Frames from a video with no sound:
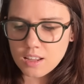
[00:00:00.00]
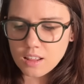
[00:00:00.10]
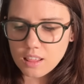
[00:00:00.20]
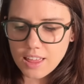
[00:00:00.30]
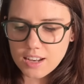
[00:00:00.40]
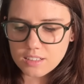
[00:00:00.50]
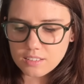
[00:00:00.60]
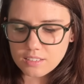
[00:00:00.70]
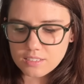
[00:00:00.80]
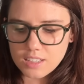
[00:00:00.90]
that
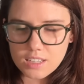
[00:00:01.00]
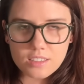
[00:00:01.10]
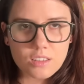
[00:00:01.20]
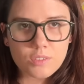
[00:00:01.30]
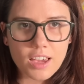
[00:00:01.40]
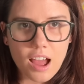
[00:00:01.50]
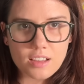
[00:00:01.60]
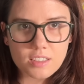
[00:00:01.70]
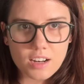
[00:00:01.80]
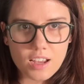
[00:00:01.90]
disk of
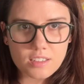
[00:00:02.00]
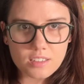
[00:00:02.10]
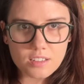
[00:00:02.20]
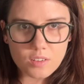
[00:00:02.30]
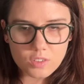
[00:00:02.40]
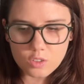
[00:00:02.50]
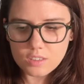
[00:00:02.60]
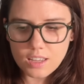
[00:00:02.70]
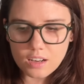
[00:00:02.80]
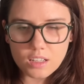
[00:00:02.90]
gas and ice and stuff starts
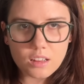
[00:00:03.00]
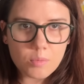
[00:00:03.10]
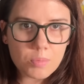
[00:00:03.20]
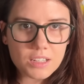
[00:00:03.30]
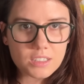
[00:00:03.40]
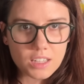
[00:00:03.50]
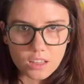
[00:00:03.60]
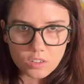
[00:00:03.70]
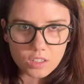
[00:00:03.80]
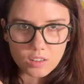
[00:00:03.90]
kind of clumping
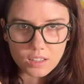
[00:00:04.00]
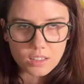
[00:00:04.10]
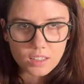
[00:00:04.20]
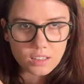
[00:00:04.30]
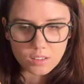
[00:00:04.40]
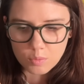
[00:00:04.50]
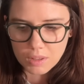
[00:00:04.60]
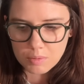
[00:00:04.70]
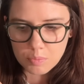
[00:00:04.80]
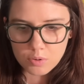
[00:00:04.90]
together and you get little
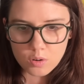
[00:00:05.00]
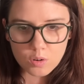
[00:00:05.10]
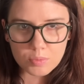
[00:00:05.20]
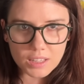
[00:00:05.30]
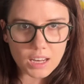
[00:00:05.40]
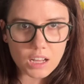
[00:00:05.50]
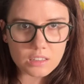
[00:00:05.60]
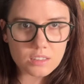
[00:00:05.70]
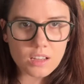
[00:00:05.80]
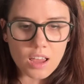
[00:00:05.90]
baby protoplanets.